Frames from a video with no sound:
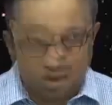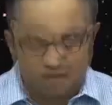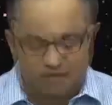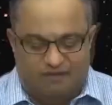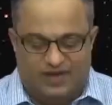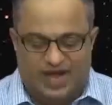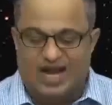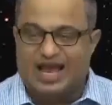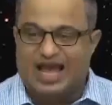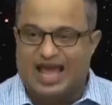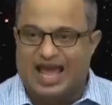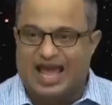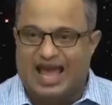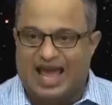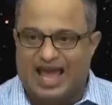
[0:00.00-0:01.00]
When
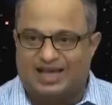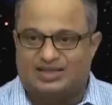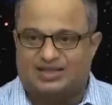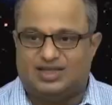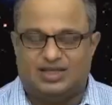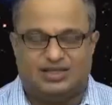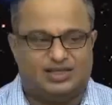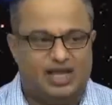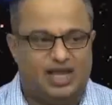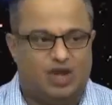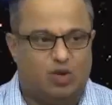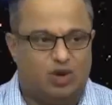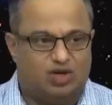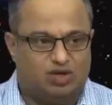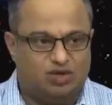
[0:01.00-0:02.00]
x is
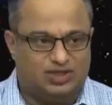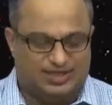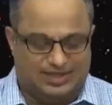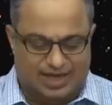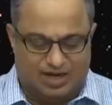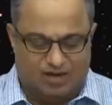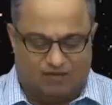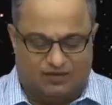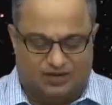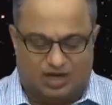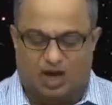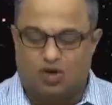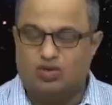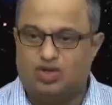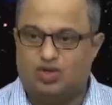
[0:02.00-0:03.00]
equal to z of
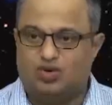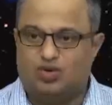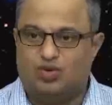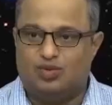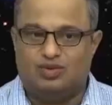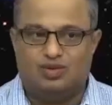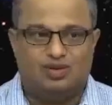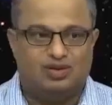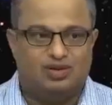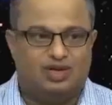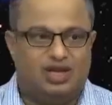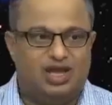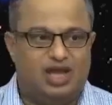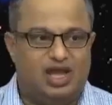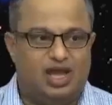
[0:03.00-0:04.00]
tau u,
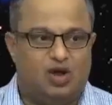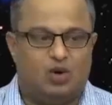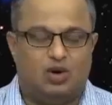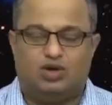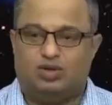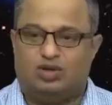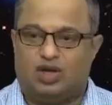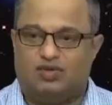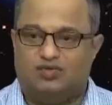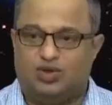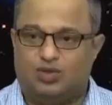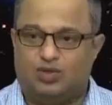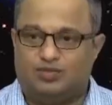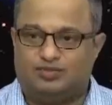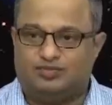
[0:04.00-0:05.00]
t equal to tau
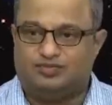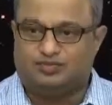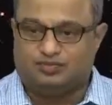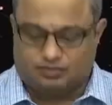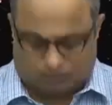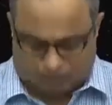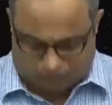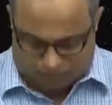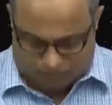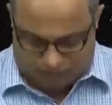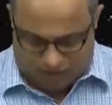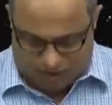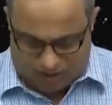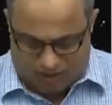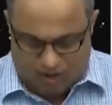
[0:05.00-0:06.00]
u.
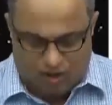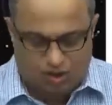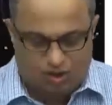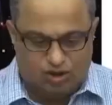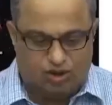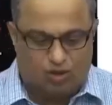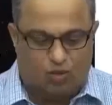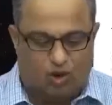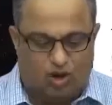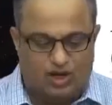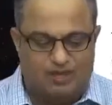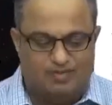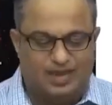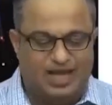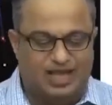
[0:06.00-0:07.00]
So, what
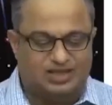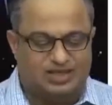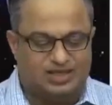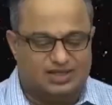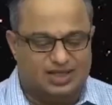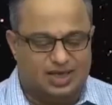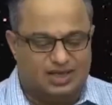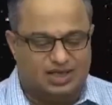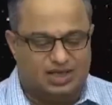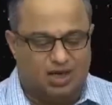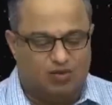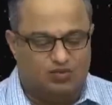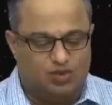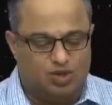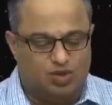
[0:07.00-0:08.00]
it means is that
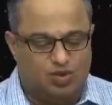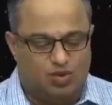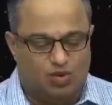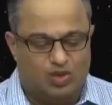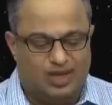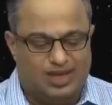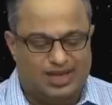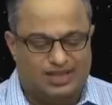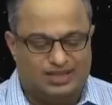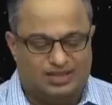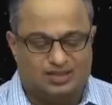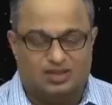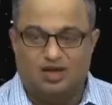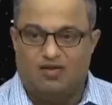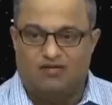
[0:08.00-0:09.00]
tau u
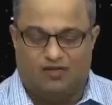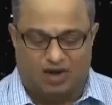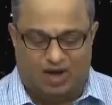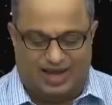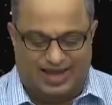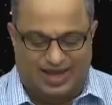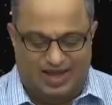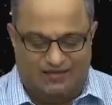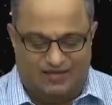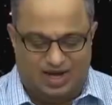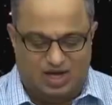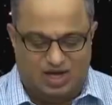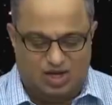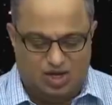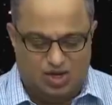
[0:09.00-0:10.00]
is for a
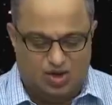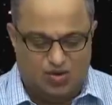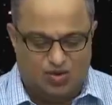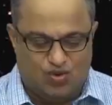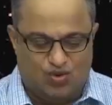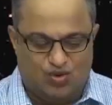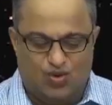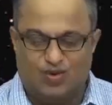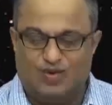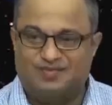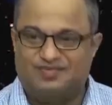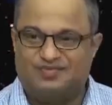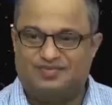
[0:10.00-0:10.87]
given u,